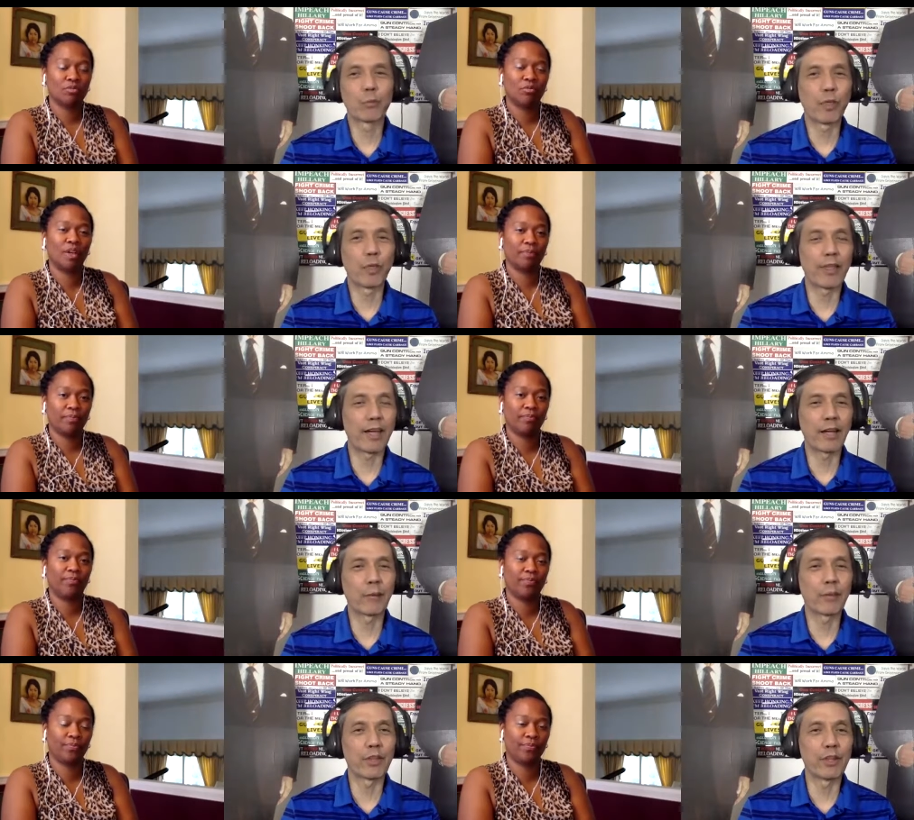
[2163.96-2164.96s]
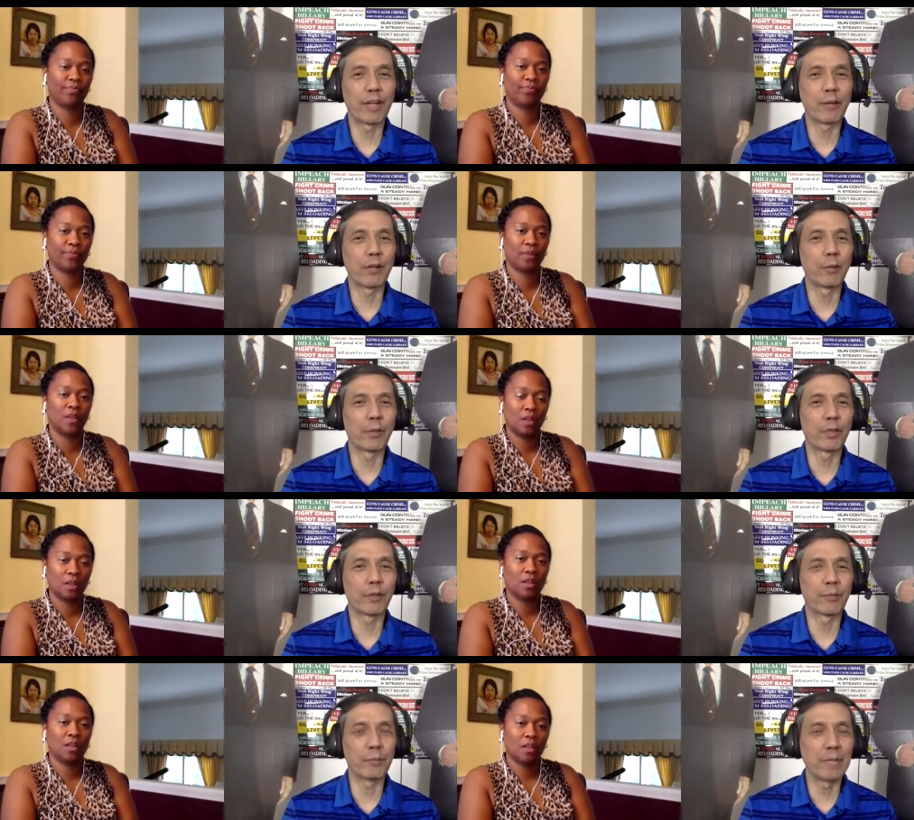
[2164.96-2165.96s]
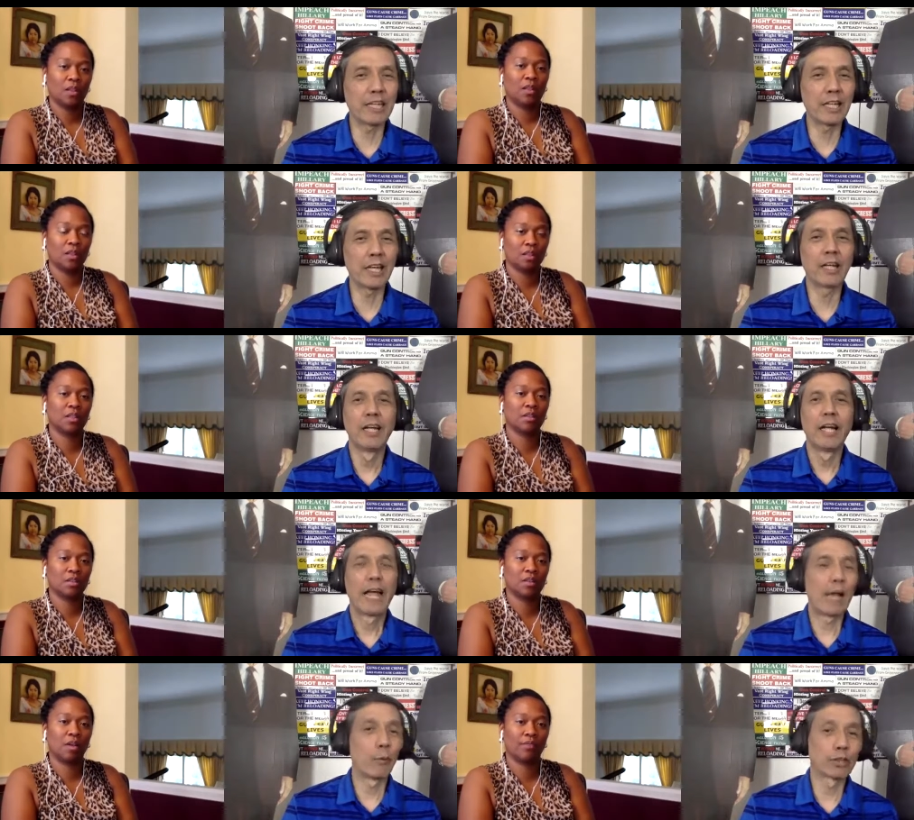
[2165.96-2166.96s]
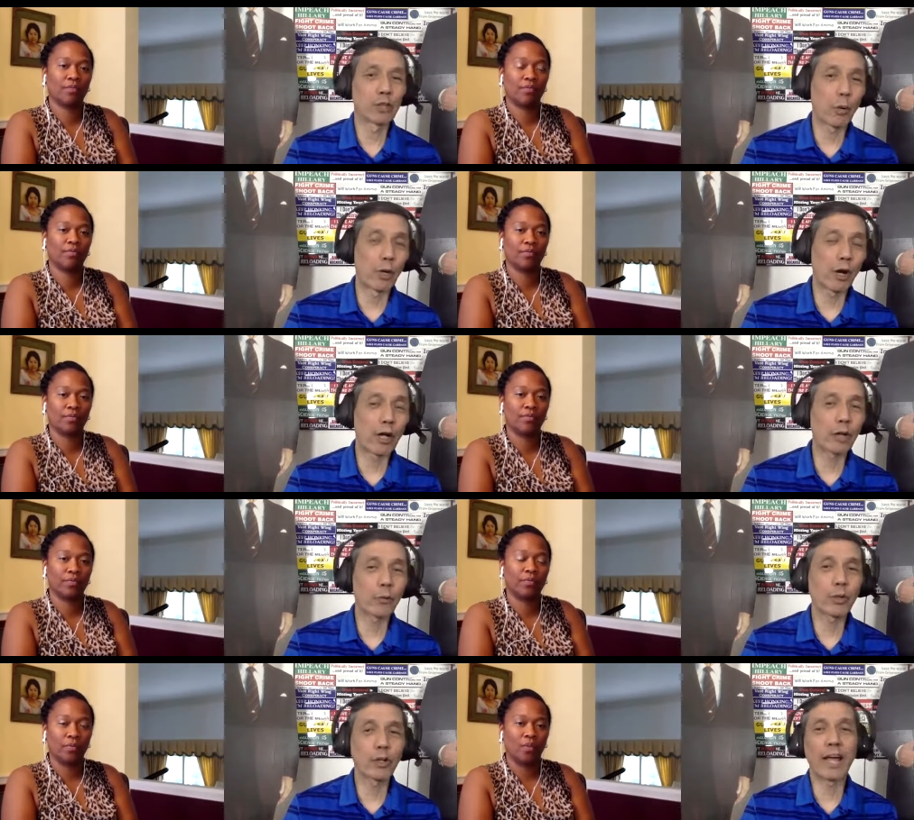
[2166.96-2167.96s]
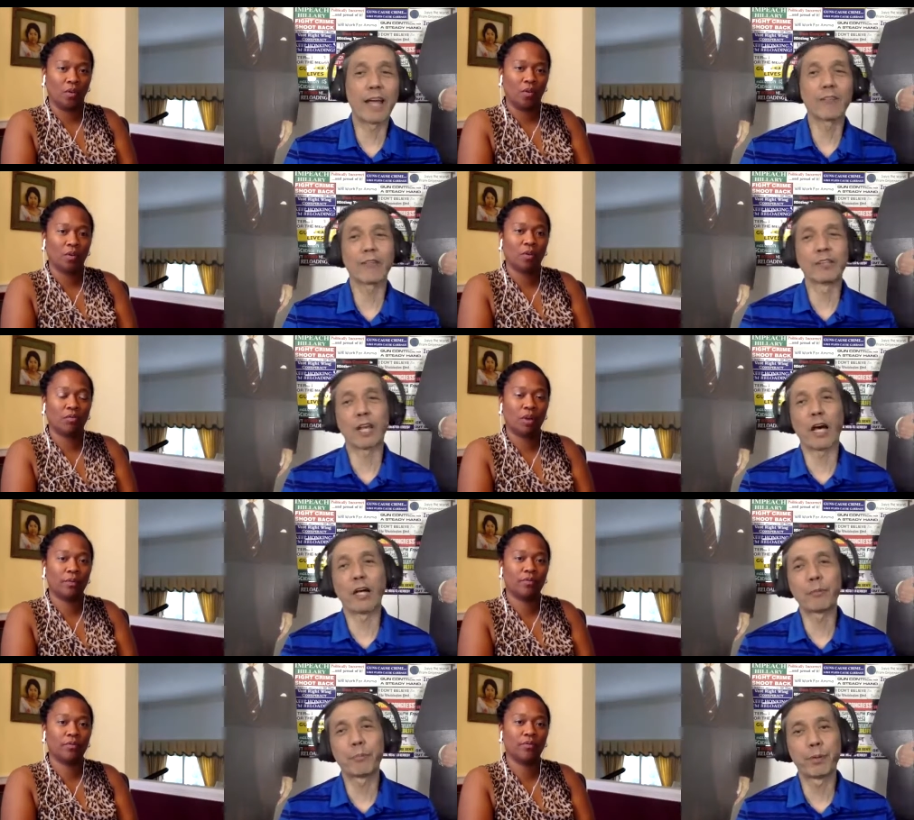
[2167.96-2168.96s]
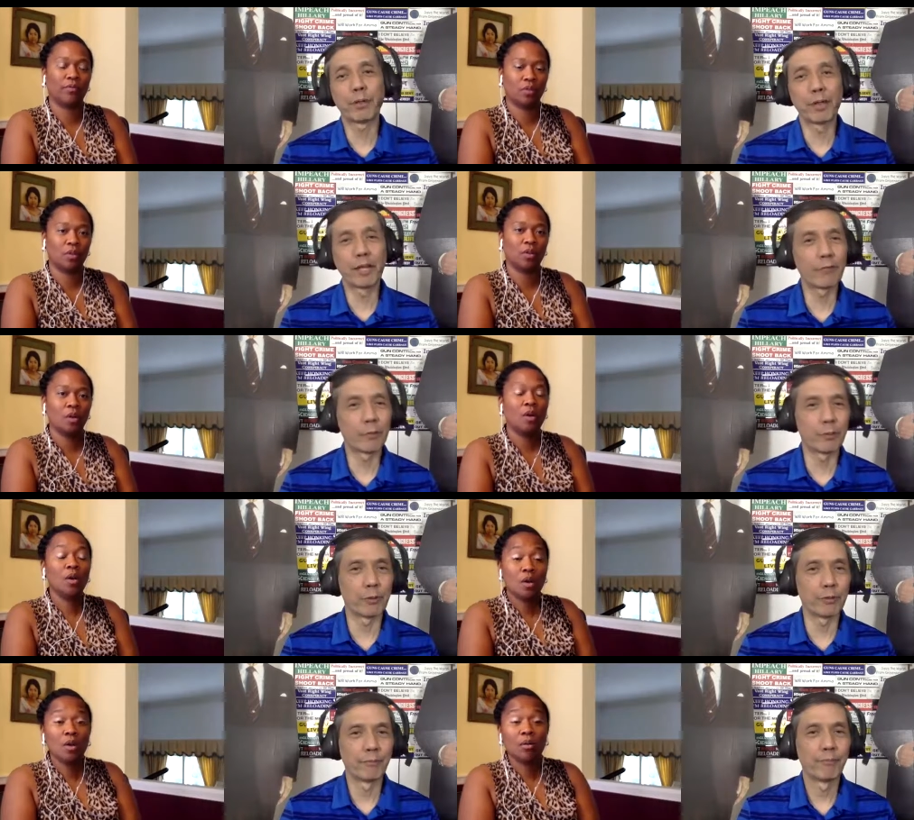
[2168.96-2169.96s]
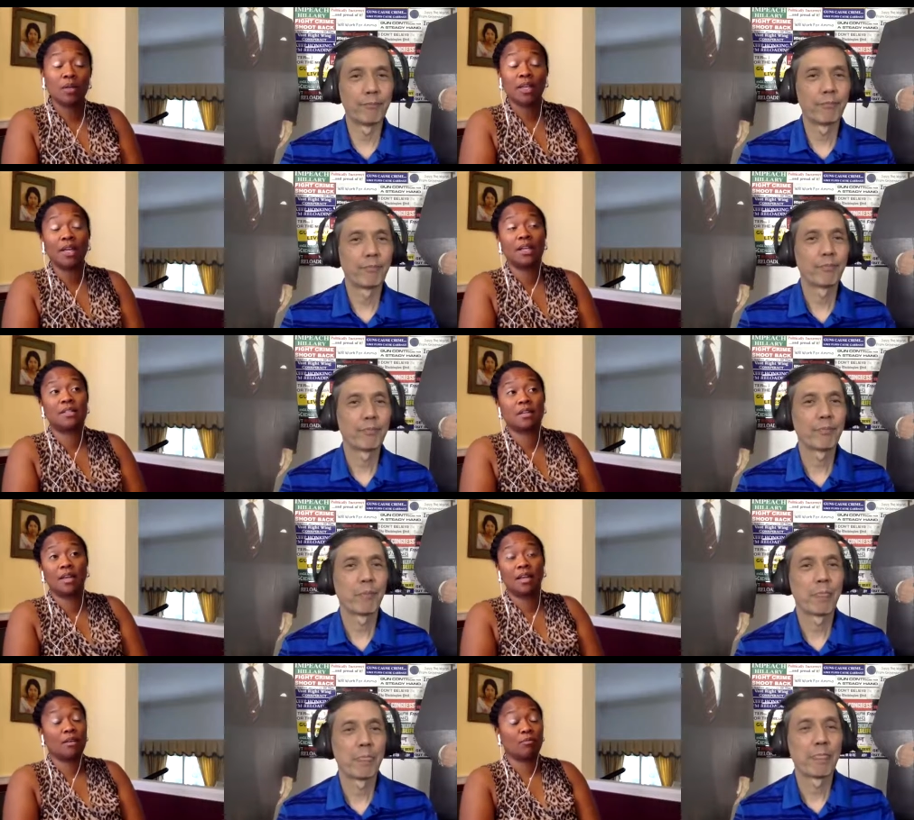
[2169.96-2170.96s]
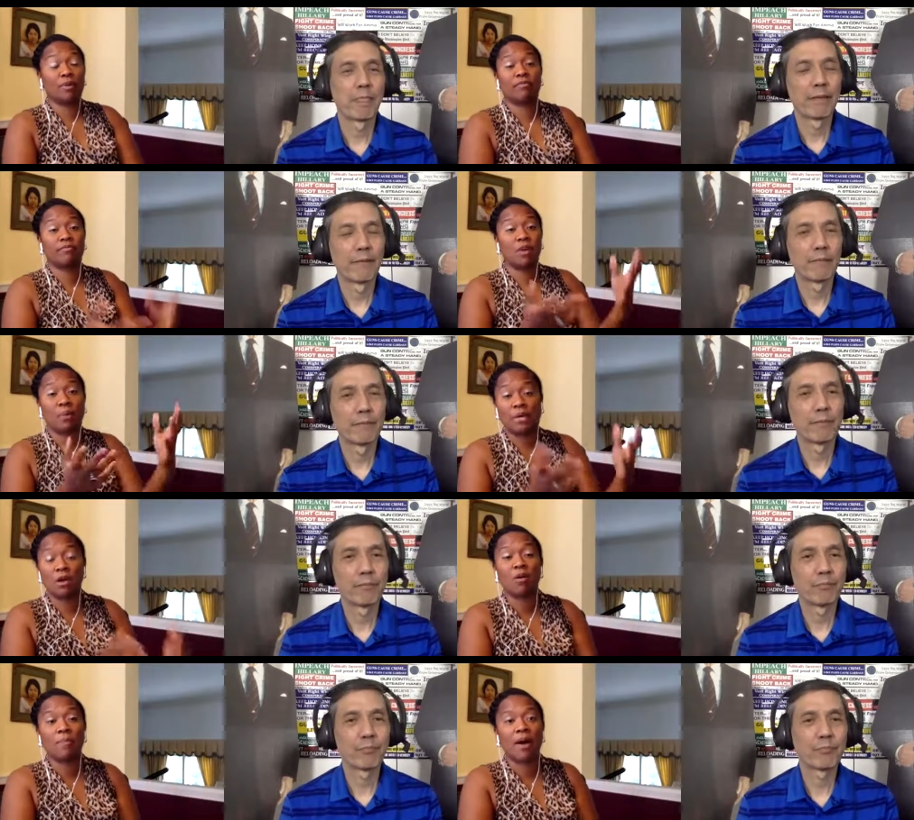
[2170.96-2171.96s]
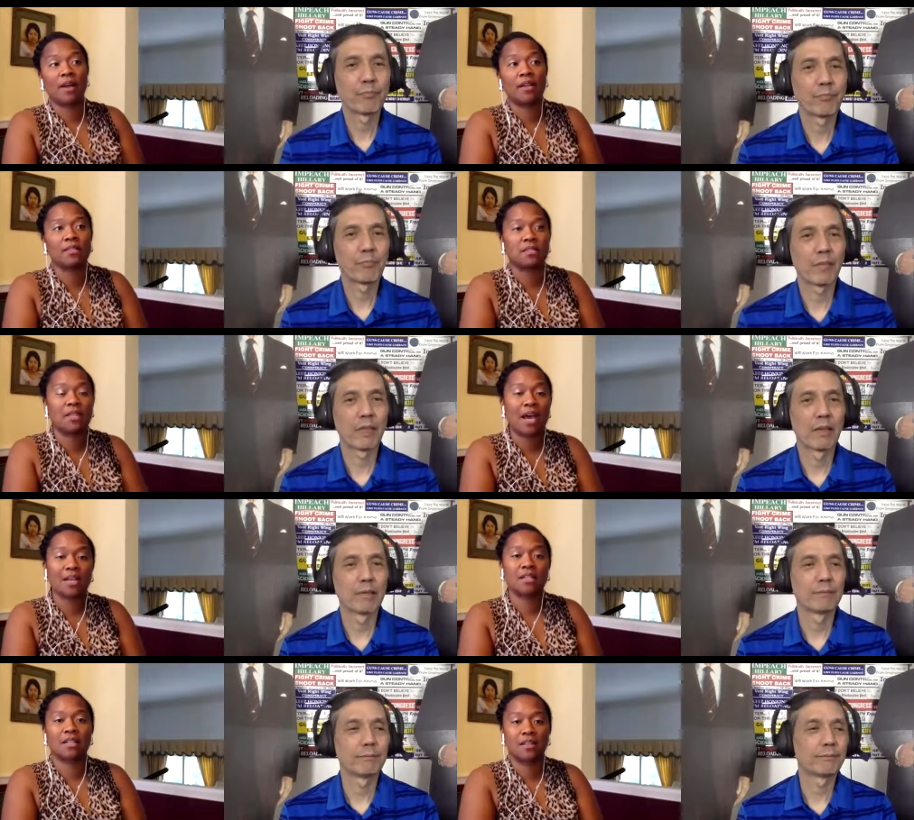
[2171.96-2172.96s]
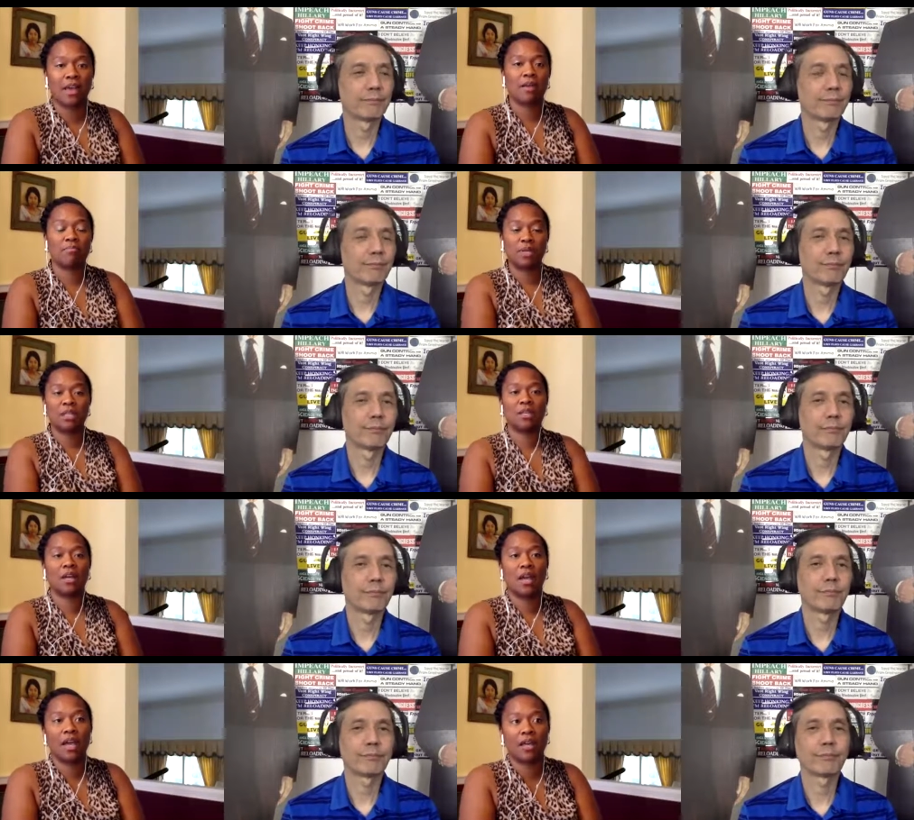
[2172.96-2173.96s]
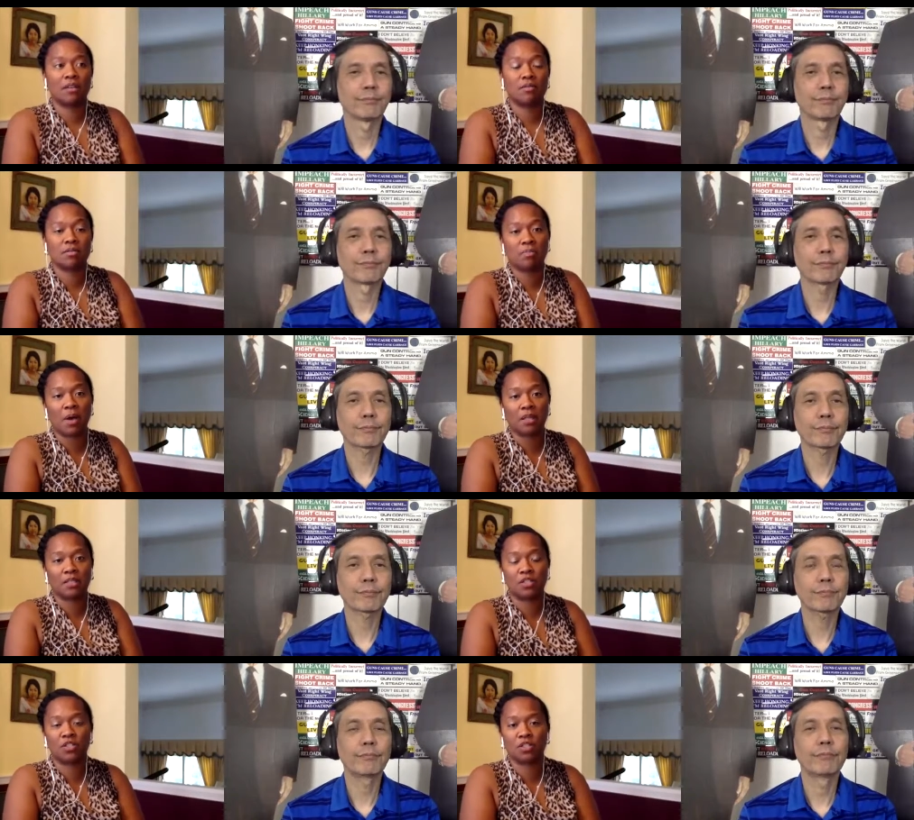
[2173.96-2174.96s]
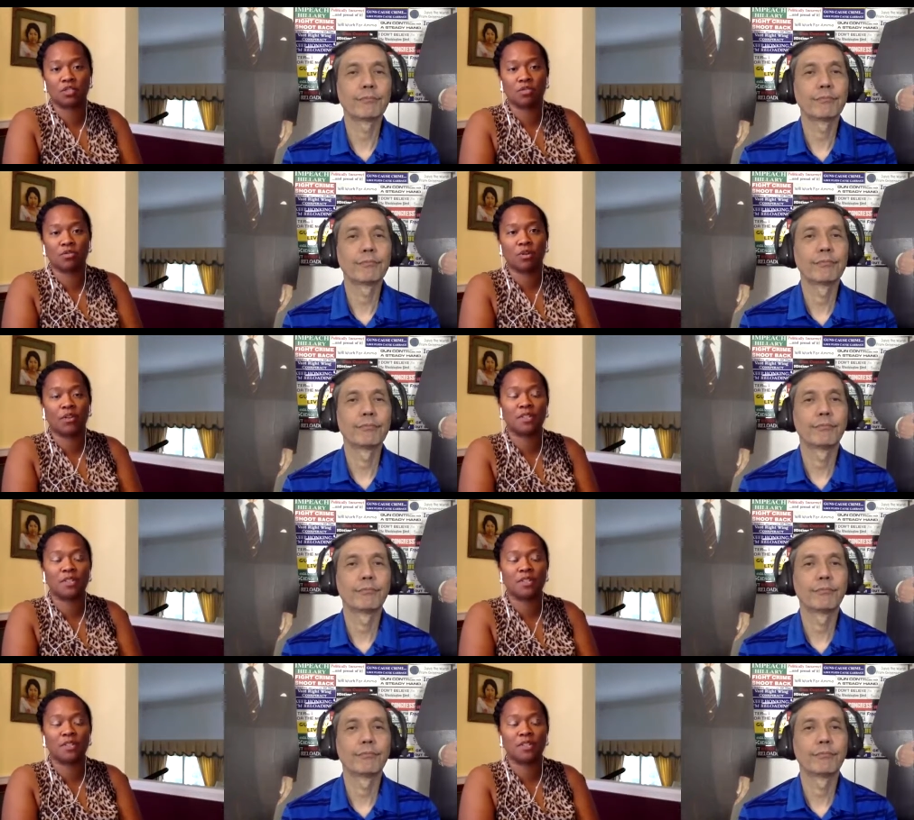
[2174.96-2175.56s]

Speaker 1: with right. the, with the, you know, with the media and what's going on in real life is right. unbelievable.
Speaker 2: Well, again, it's again uh, we we know about it. It's a tactic that media and politicians use all the